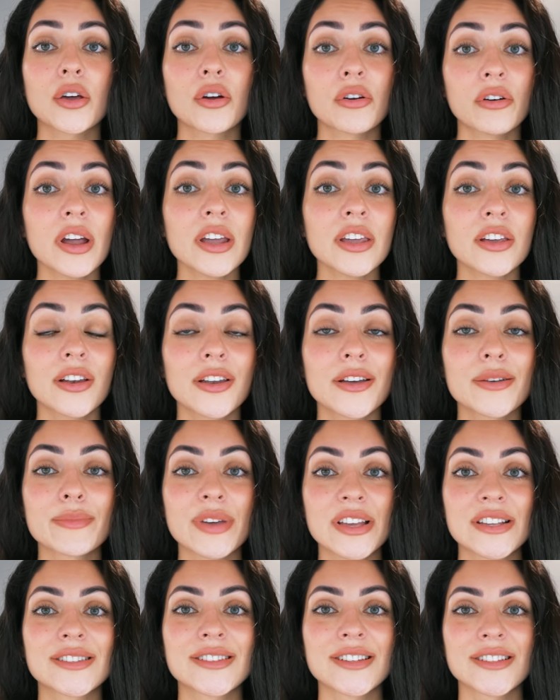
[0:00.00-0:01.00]
curriculum
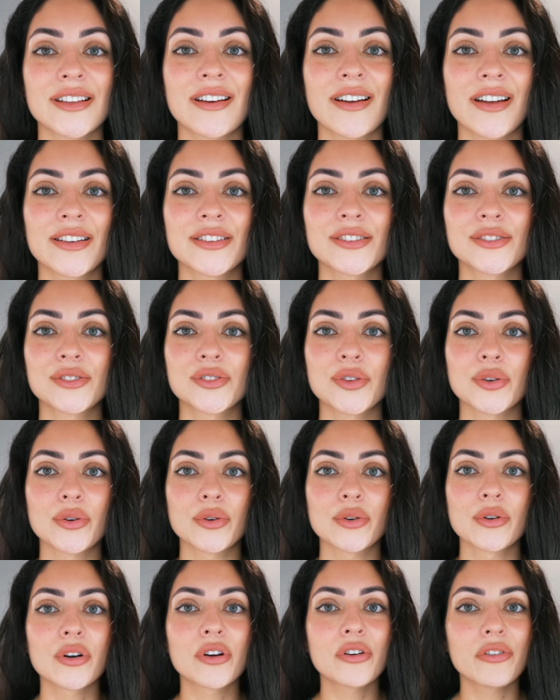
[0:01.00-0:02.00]
is designed
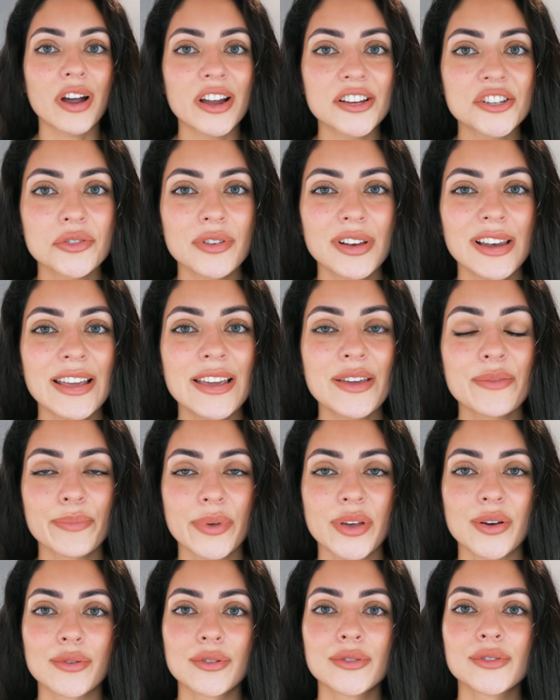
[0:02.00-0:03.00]
to gradually
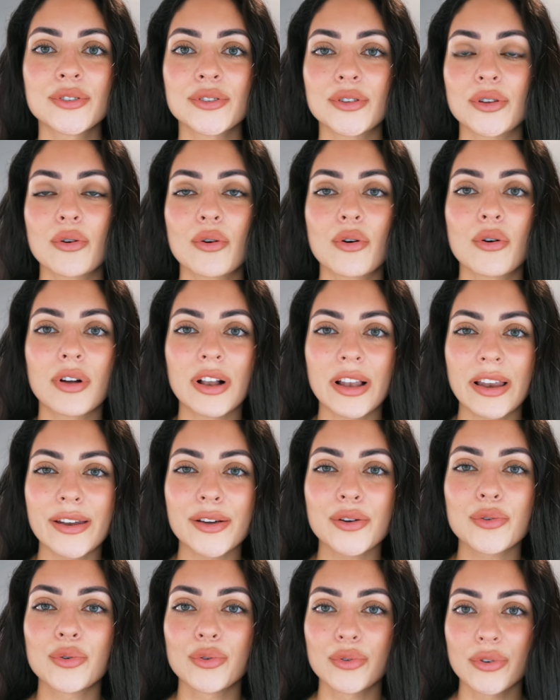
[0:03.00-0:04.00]
build your
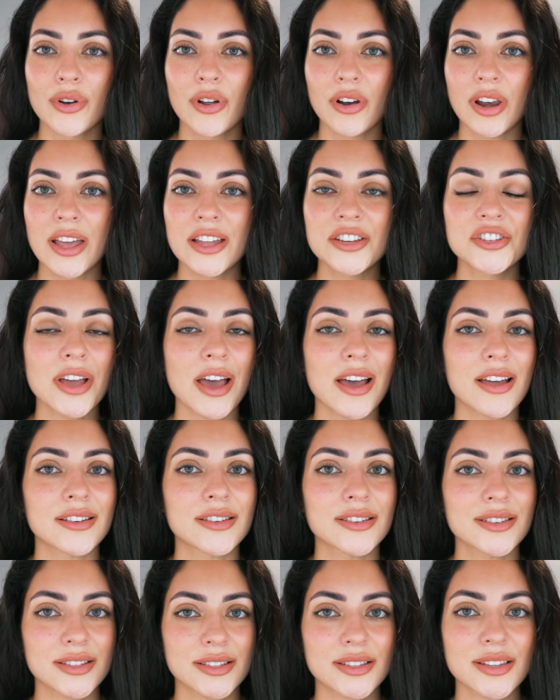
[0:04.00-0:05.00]
clinical knowledge
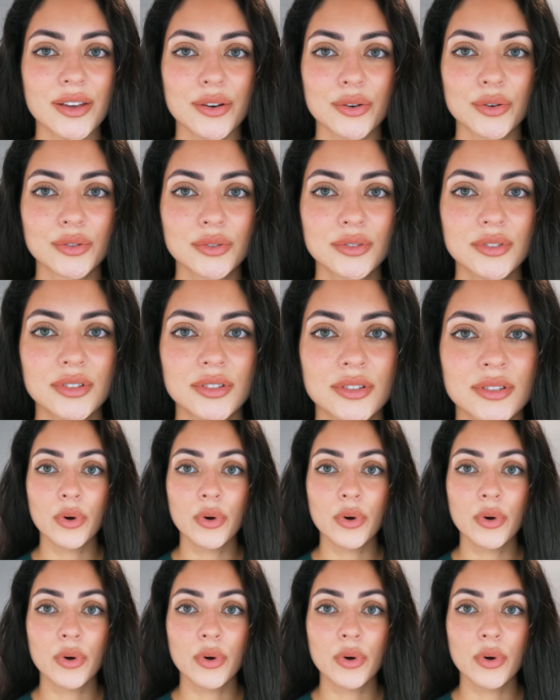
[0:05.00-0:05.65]
and skills,